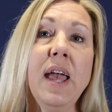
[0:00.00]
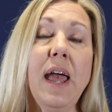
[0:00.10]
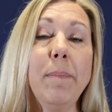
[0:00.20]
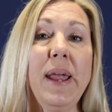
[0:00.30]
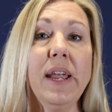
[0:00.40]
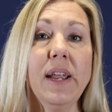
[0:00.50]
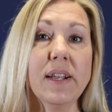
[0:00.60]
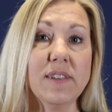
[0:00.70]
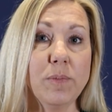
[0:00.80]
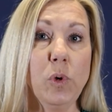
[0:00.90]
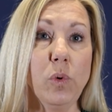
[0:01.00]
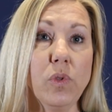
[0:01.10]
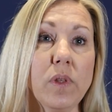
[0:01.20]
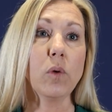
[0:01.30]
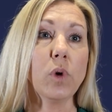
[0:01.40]
and making it smooth,
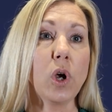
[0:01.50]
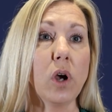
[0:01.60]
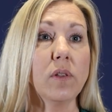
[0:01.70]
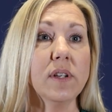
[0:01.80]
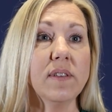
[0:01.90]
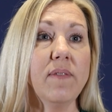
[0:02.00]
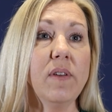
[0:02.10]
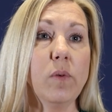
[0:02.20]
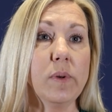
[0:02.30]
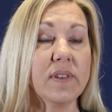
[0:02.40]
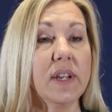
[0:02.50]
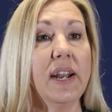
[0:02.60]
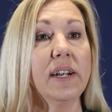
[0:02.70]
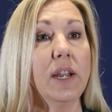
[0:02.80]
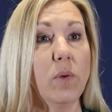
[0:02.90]
regardless of if it was
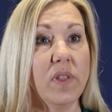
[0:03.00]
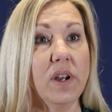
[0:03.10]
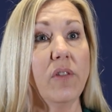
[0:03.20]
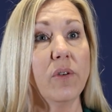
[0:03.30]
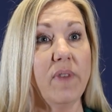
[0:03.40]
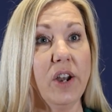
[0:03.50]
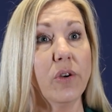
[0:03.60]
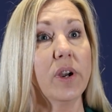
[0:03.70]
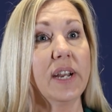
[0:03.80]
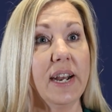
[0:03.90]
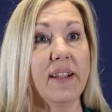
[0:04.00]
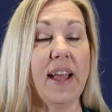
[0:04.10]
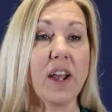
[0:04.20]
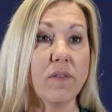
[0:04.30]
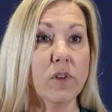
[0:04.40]
connecting with another vendor and getting
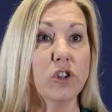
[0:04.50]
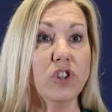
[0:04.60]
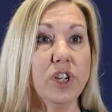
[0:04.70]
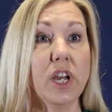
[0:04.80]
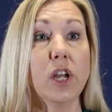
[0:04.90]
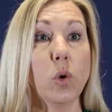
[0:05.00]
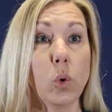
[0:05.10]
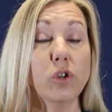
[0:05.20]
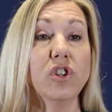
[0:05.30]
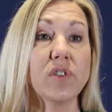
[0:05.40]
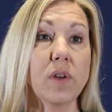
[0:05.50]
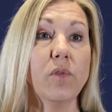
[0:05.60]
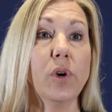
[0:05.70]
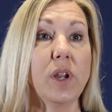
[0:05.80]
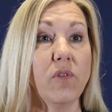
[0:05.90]
that conversion done or just
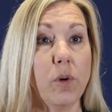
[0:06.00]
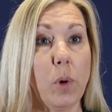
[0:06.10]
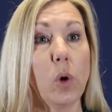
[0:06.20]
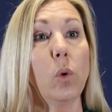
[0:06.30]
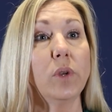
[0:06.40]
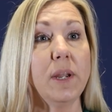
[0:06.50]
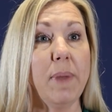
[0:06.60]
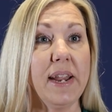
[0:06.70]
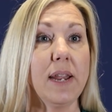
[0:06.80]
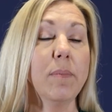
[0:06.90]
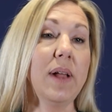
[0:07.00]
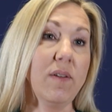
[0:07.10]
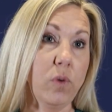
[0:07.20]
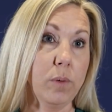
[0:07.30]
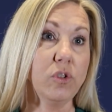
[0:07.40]
converting from our old e-banking
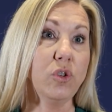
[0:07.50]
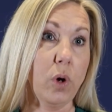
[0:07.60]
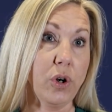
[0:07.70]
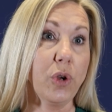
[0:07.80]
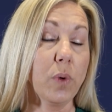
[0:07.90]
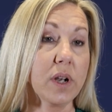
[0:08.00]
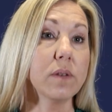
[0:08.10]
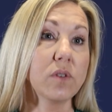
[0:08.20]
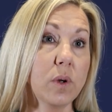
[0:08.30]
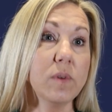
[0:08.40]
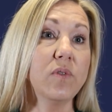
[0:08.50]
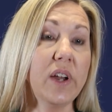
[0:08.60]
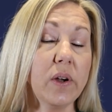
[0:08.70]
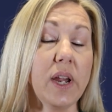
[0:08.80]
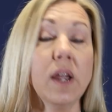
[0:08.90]
platform to our new one. So it was
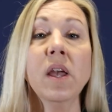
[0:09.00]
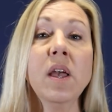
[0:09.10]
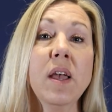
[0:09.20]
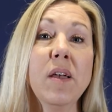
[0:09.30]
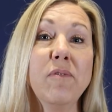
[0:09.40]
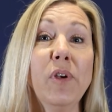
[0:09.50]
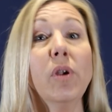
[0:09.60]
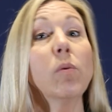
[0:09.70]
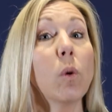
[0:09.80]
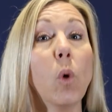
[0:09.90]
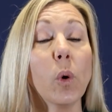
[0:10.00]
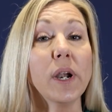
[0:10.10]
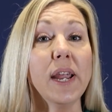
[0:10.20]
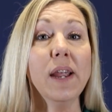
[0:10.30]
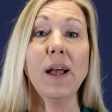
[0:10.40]
very
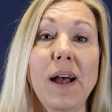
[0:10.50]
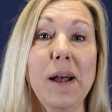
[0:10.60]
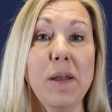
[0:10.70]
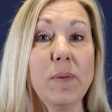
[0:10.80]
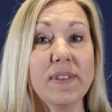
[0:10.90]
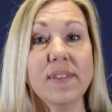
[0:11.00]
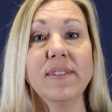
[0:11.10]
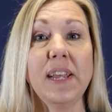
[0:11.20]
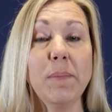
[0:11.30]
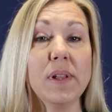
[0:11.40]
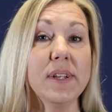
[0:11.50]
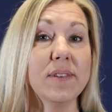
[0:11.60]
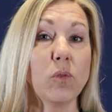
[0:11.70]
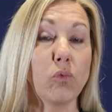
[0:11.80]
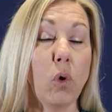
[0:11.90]
rewarding. It was a
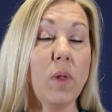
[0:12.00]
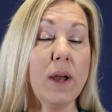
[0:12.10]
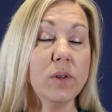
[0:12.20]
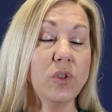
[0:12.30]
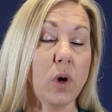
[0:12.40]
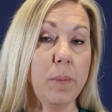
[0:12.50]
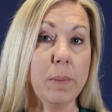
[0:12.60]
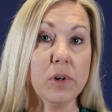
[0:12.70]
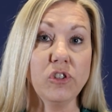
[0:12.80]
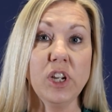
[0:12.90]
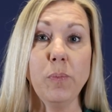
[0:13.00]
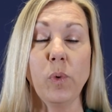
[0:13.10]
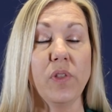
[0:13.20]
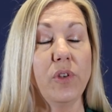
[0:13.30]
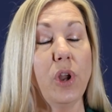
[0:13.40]
seamless rollout to our membership with